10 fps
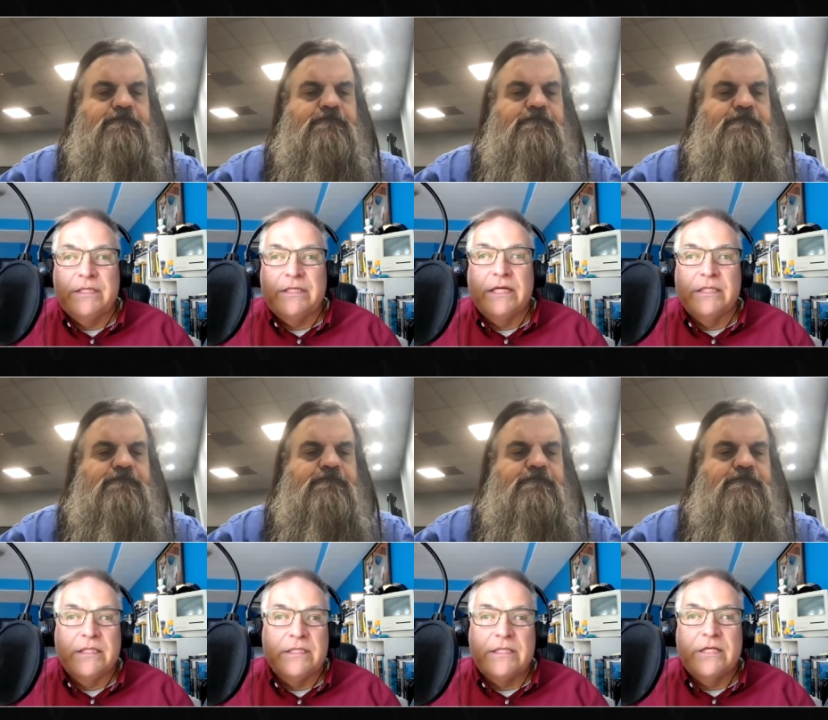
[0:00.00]
Speaker 1: things, and
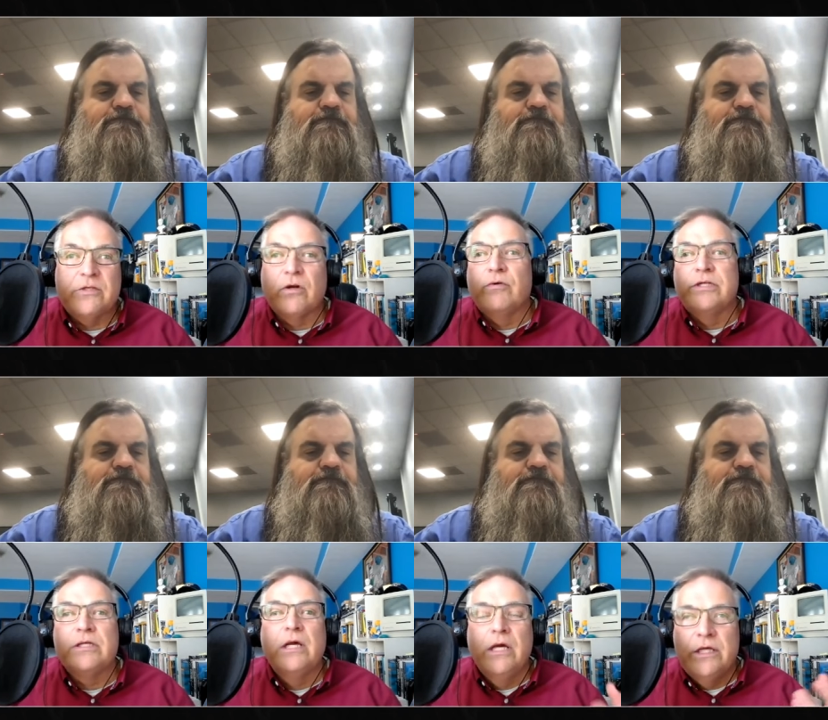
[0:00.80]
the states are always
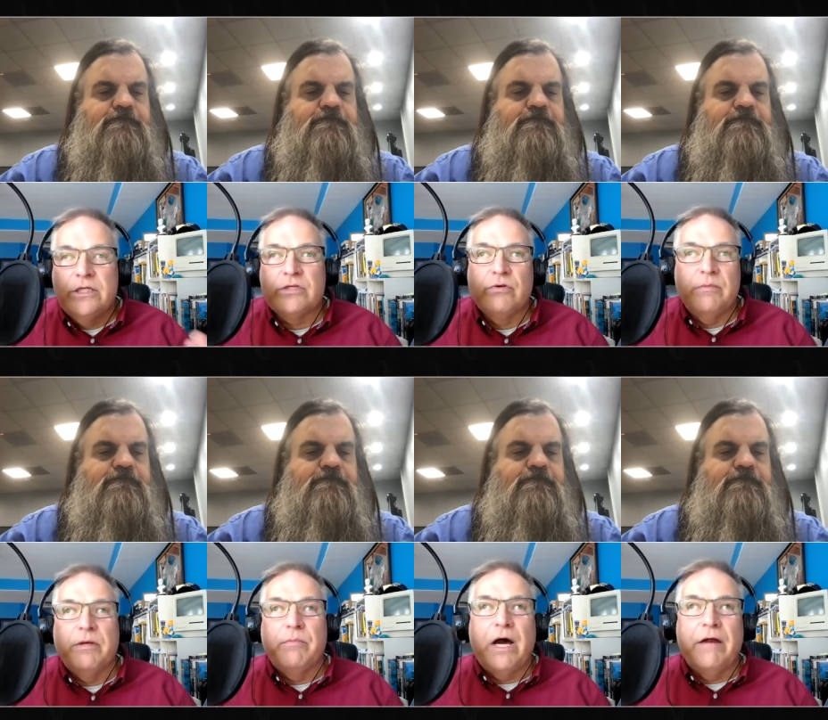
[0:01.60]
screaming
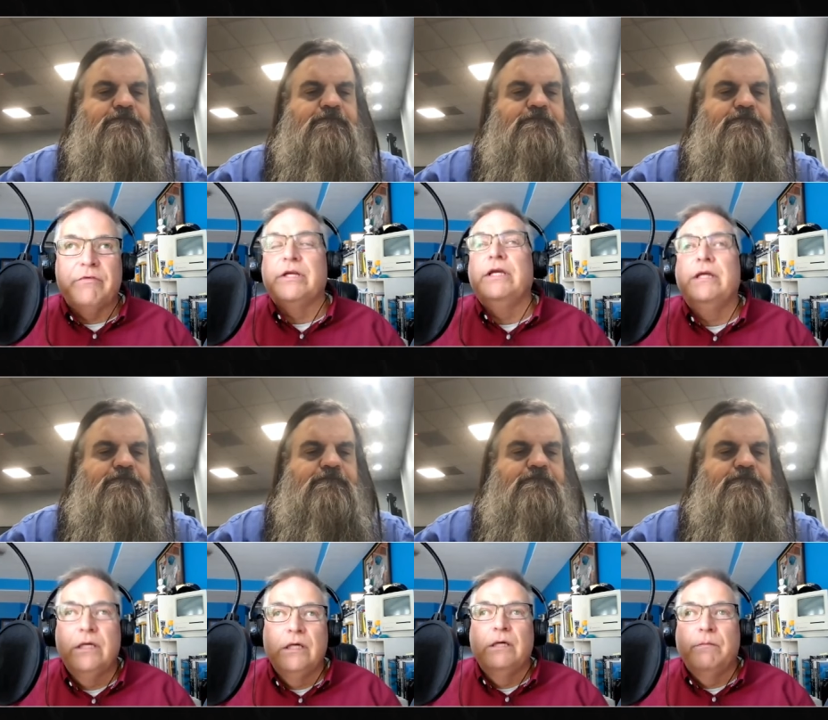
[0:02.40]
poverty,
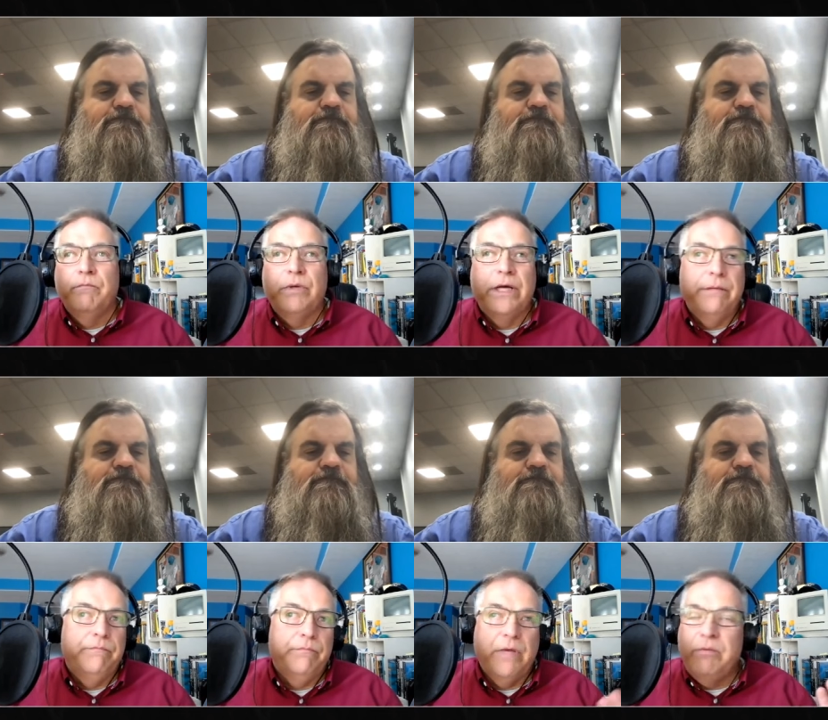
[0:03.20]
but
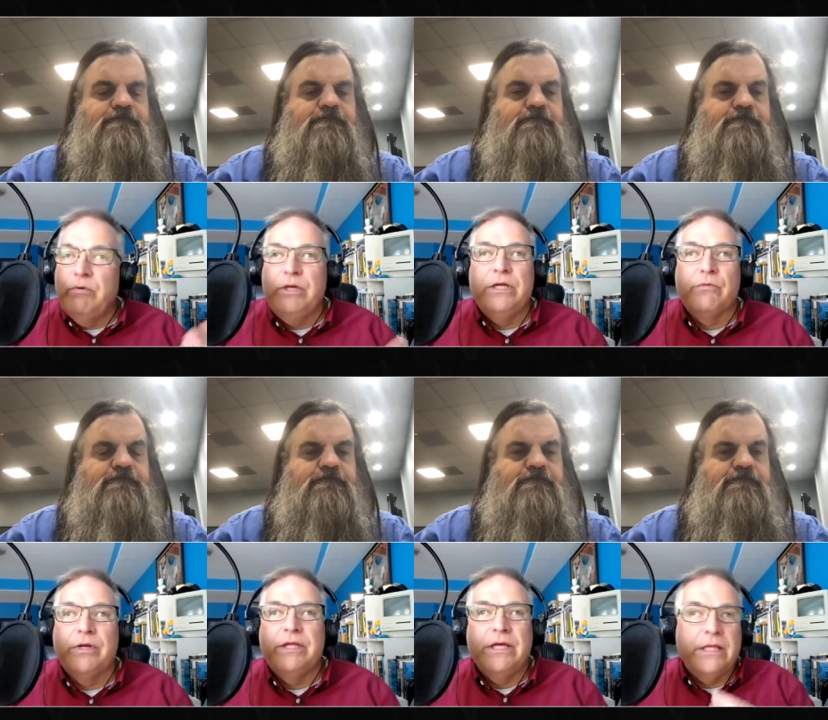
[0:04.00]
maybe we need to
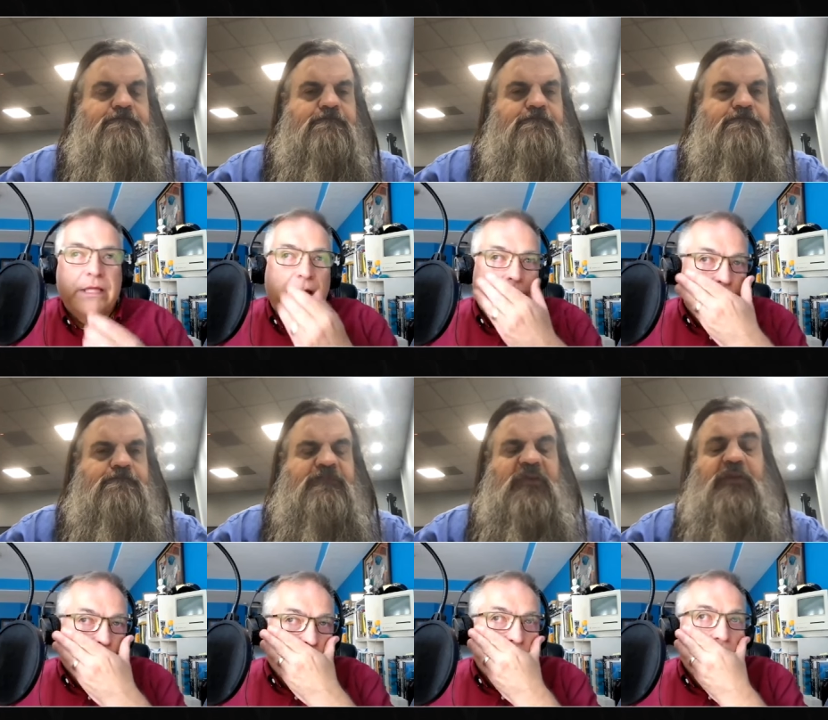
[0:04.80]
rethink that.
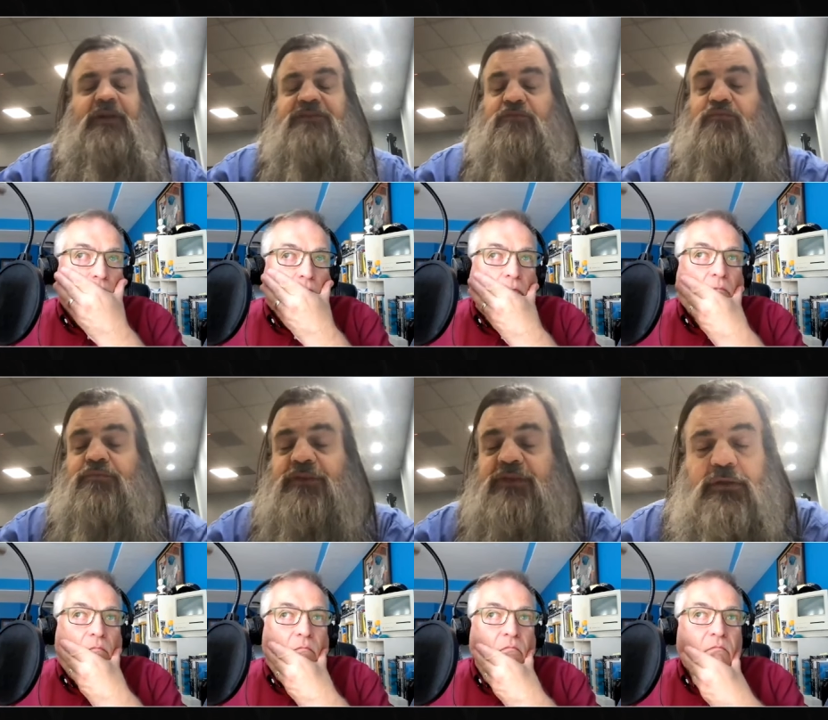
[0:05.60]
that's
Speaker 2: a
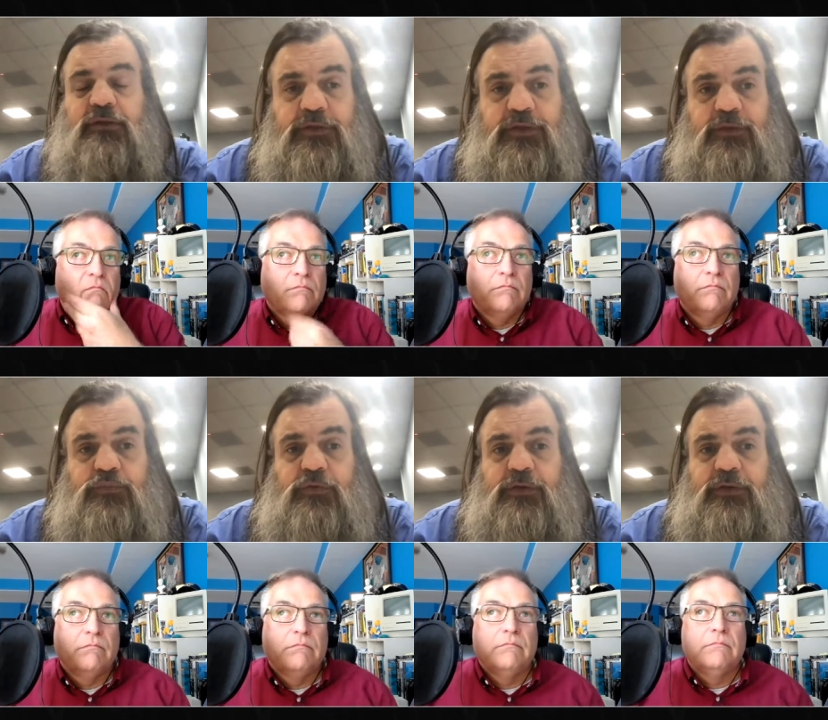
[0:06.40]
really, really
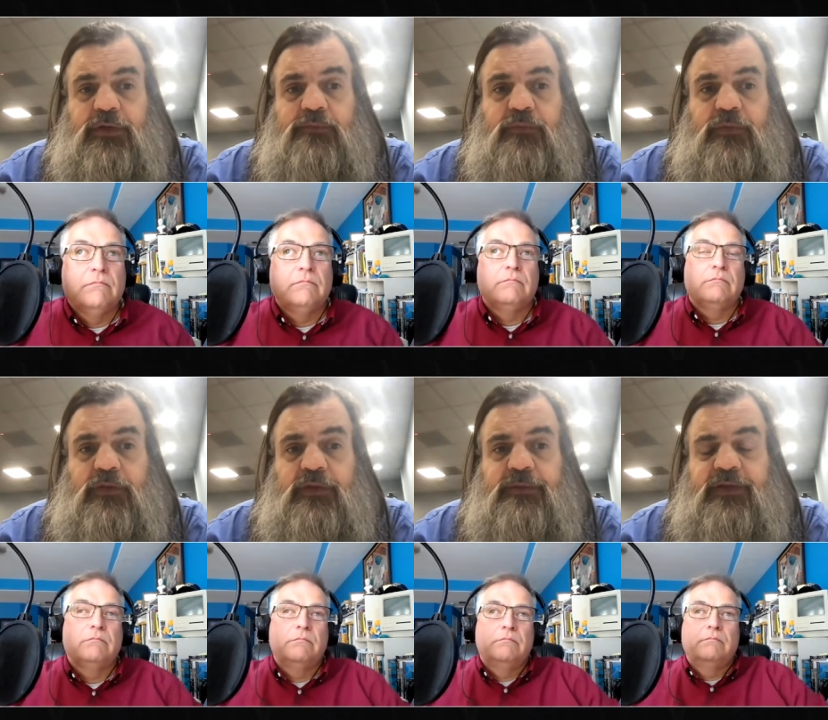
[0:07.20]
good point, Don.
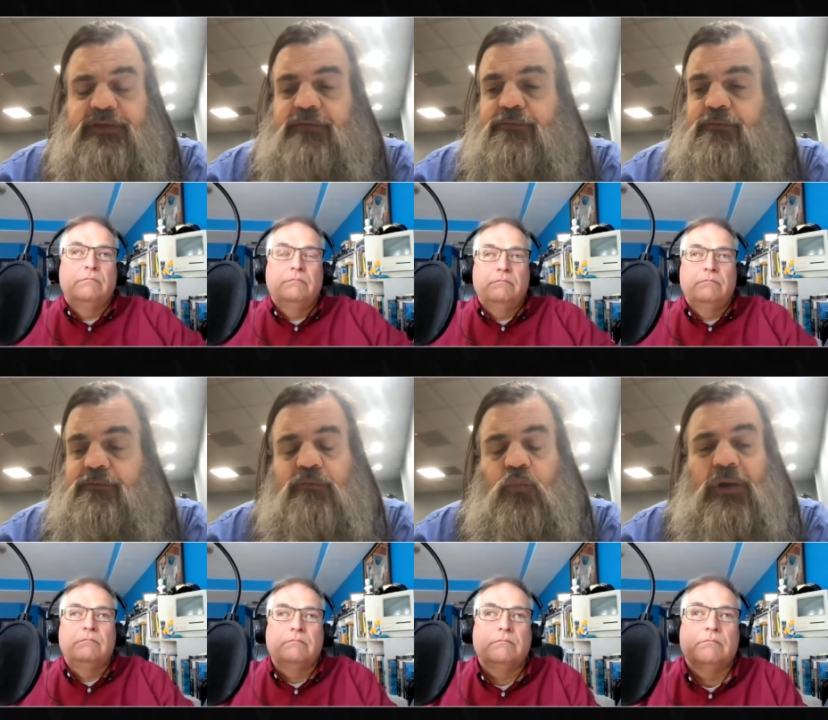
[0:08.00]
Uh, that's a
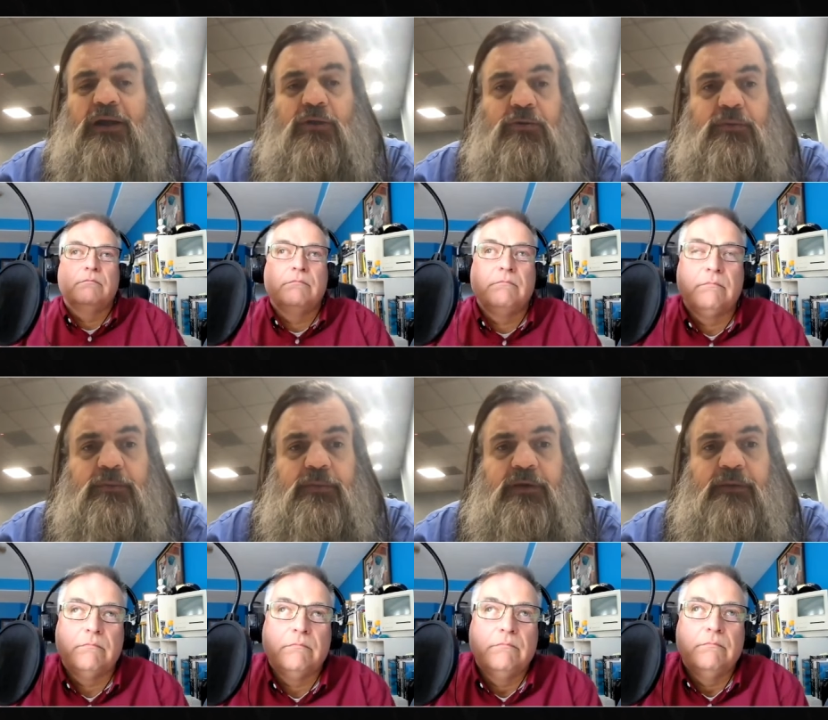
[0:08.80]
wow.
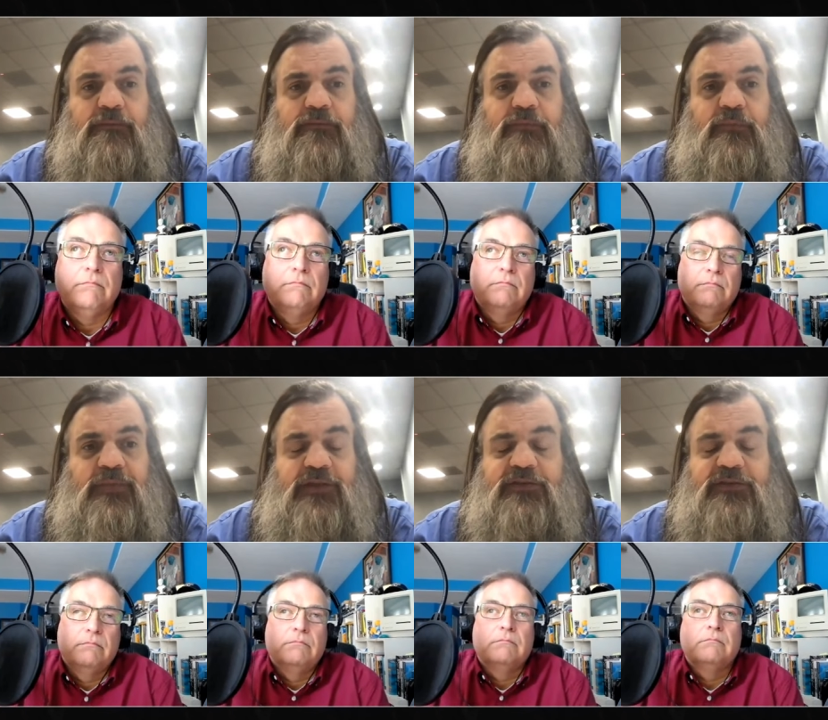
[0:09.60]
Um,
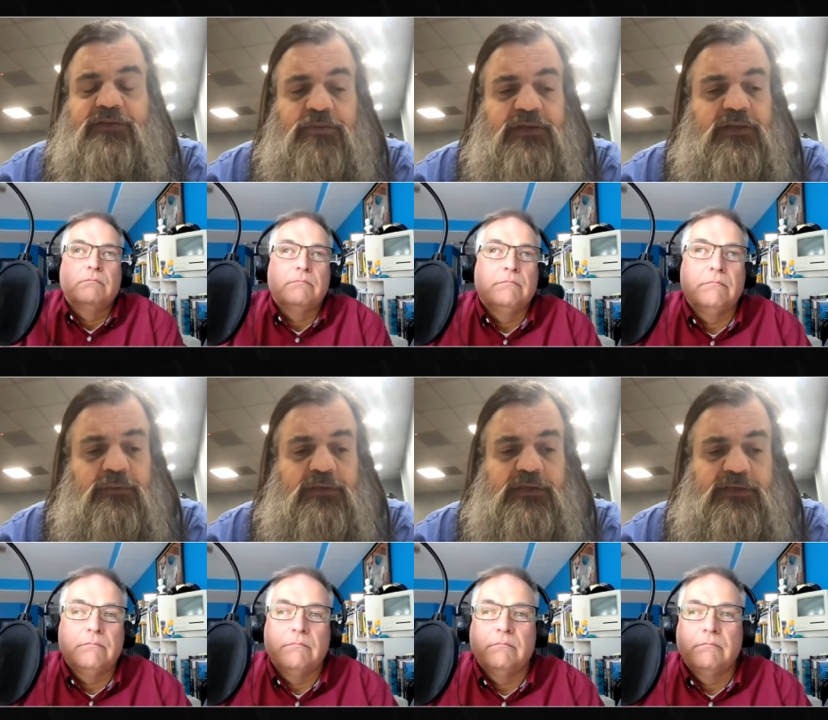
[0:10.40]
that's a
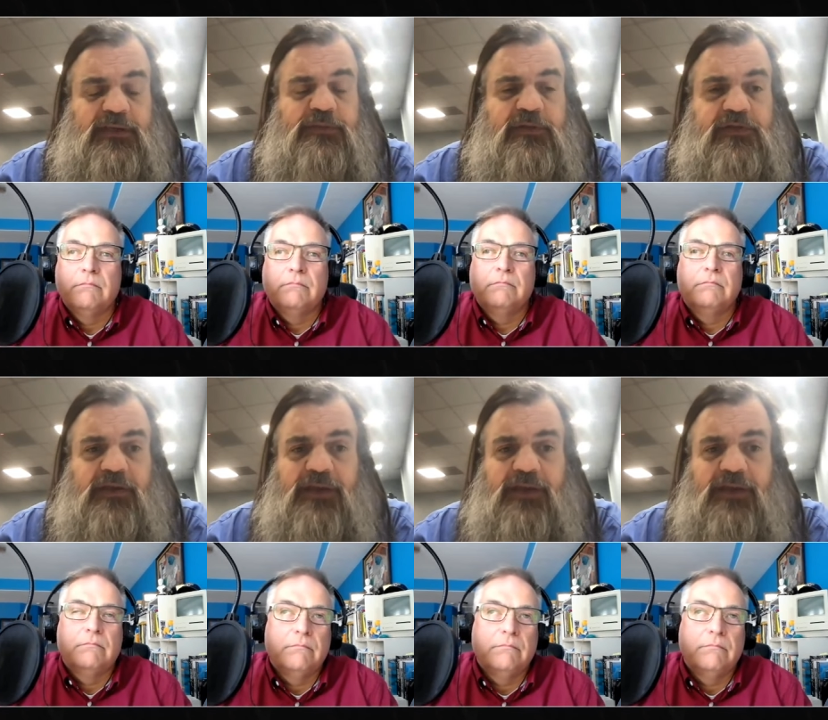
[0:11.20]
really, really deep insight.